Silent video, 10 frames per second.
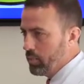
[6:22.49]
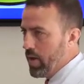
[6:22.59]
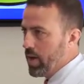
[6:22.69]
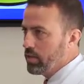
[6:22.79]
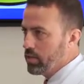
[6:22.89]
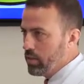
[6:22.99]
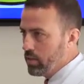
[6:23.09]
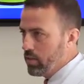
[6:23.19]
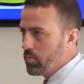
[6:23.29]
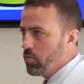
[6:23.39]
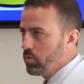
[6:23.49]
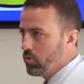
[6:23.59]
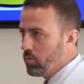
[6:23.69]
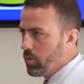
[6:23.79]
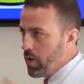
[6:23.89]
magazine,
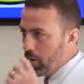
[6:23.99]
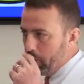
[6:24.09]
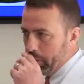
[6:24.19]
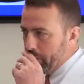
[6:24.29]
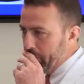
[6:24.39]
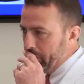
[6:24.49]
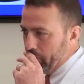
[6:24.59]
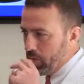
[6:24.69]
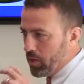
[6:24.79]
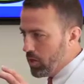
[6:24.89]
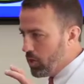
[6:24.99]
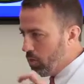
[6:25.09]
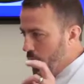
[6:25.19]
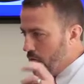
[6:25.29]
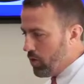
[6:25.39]
commercial about we can
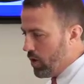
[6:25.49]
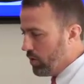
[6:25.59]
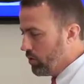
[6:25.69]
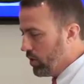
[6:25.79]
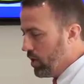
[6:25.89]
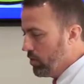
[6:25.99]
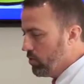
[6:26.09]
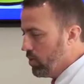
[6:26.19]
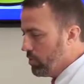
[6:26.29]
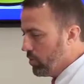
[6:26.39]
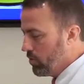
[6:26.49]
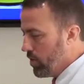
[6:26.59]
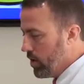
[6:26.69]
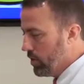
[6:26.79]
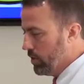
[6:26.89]
cure arthritis, the latest treatments,
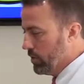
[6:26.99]
right?